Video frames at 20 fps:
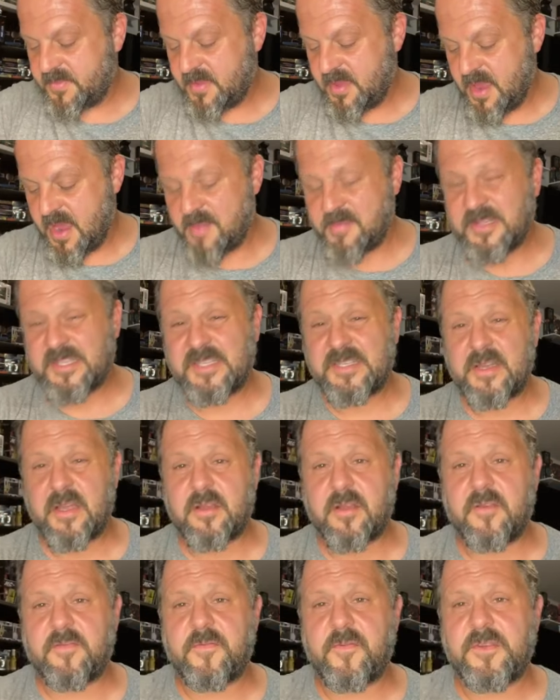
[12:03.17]
I'm a
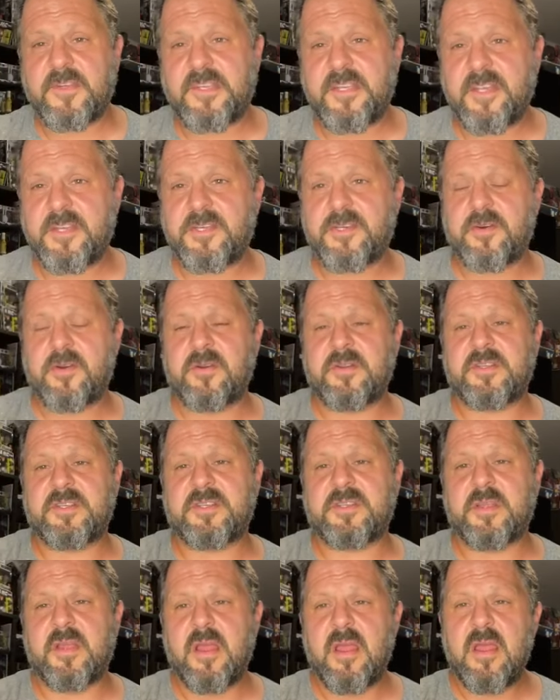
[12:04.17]
sucker for
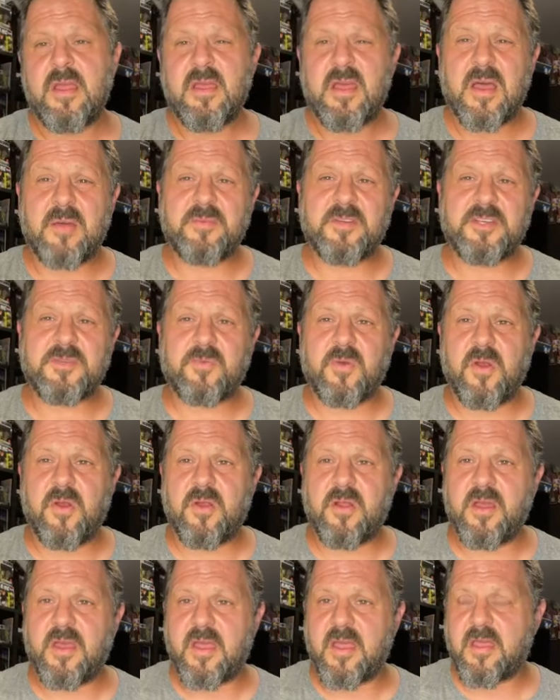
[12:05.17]
t-shirts. I'm just
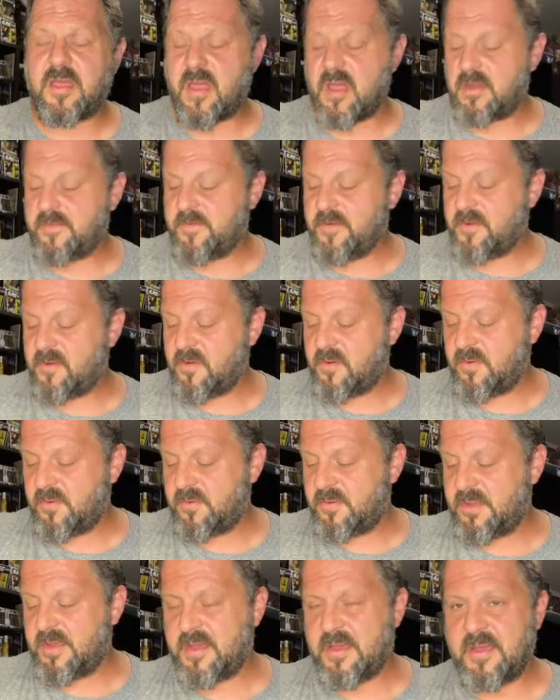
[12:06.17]
wearing kind of an old,
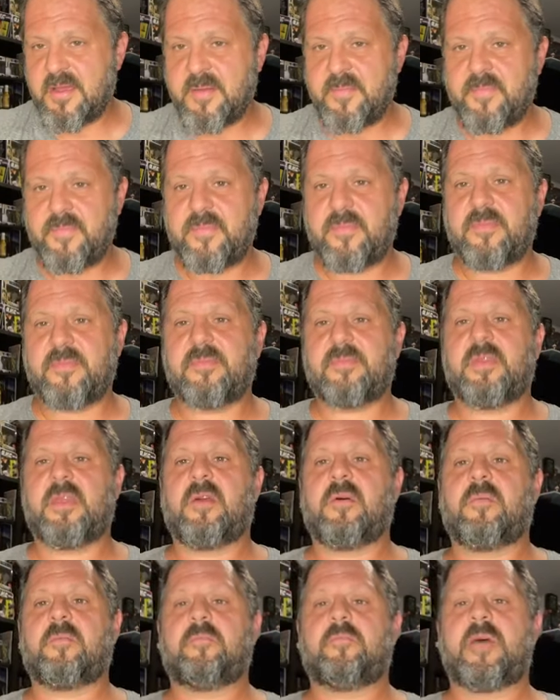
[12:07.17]

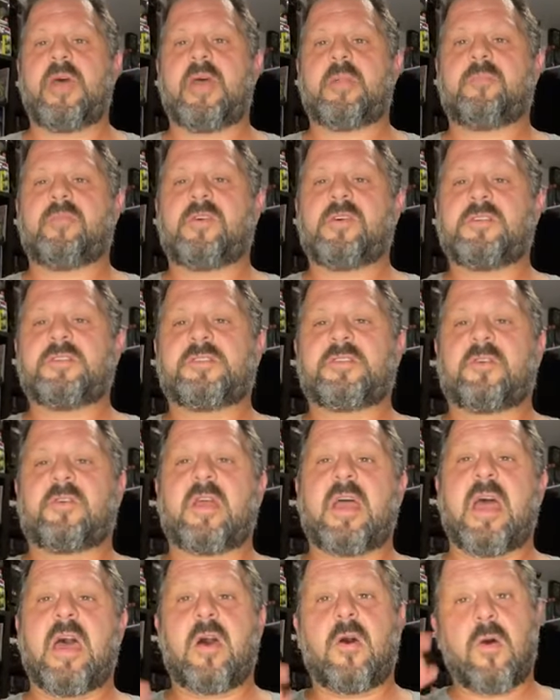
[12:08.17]
bad puns are
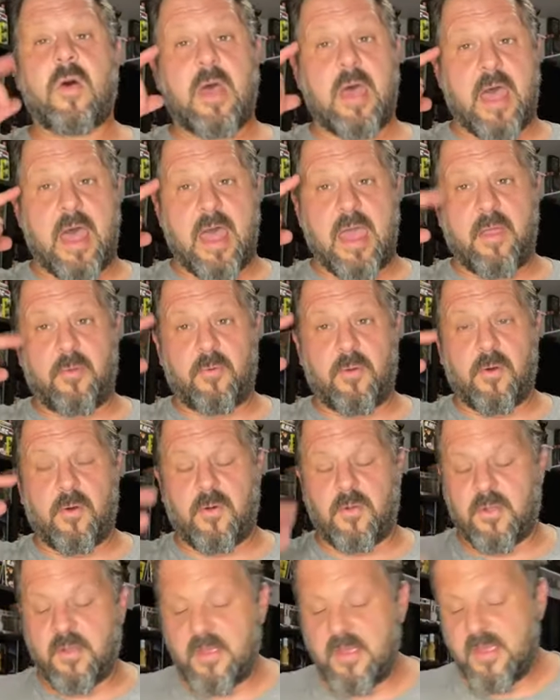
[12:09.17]
how I
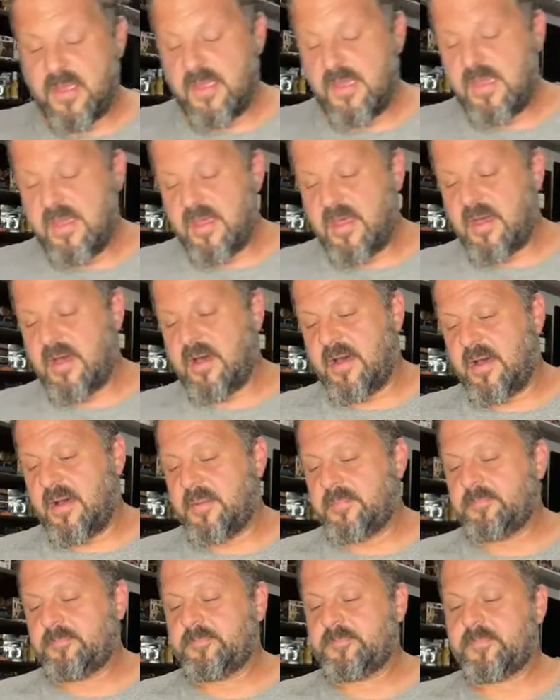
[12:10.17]
roll.
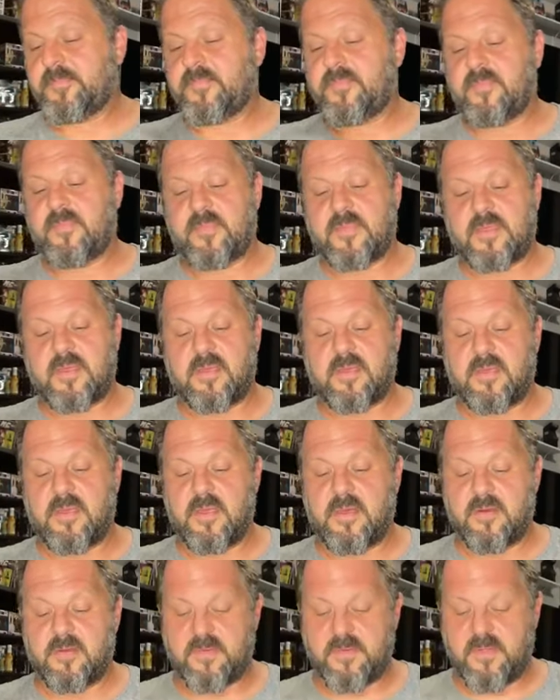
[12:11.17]
Love
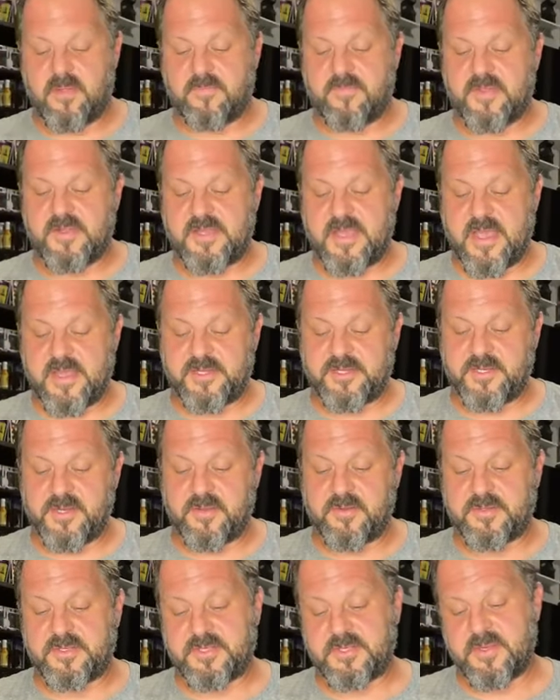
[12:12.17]
the dad
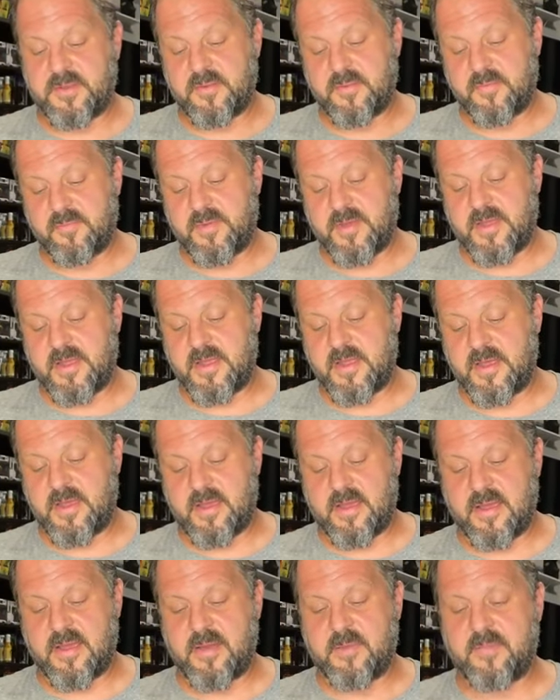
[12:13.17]
jokes. But
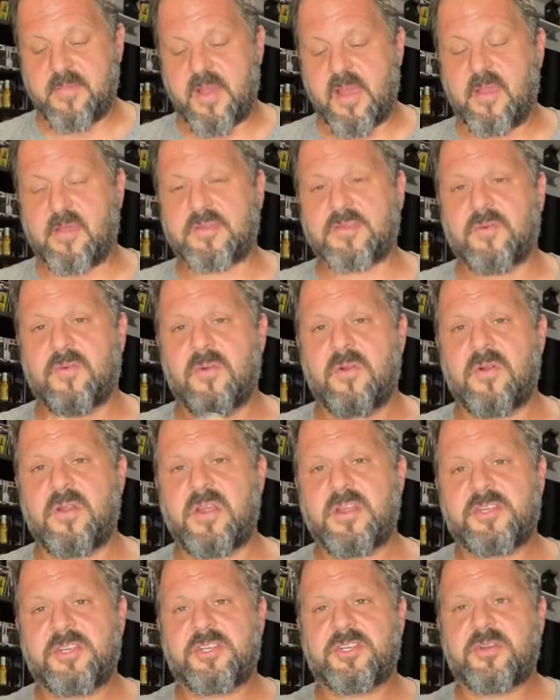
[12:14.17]
I also ordered
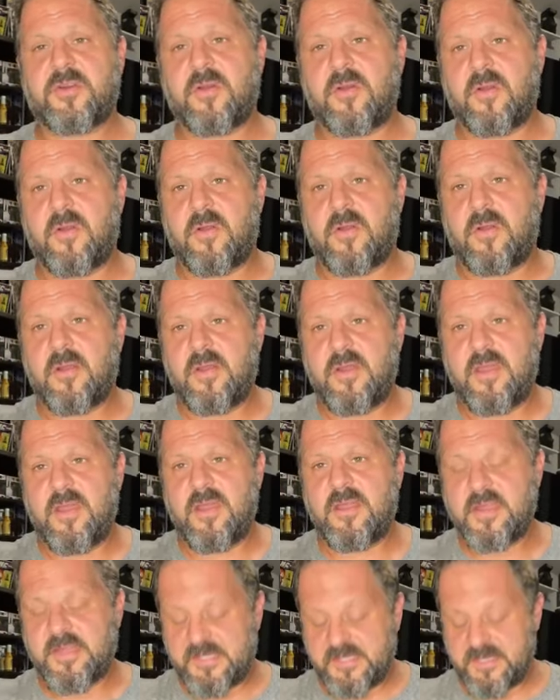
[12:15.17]
a shirt
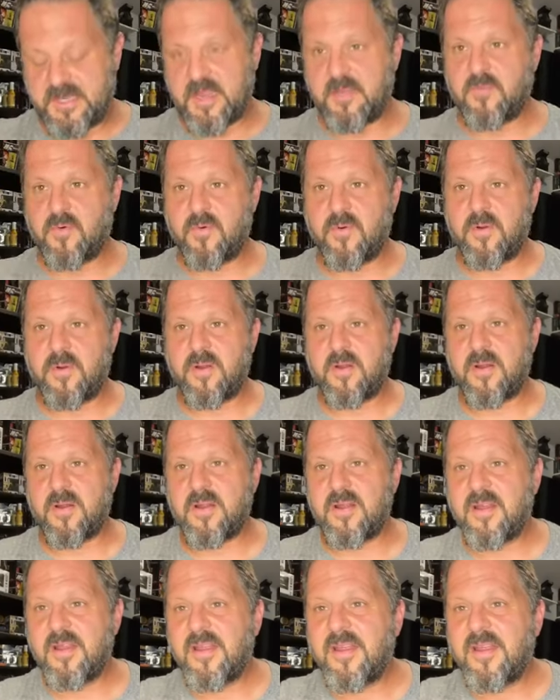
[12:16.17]
in that same order.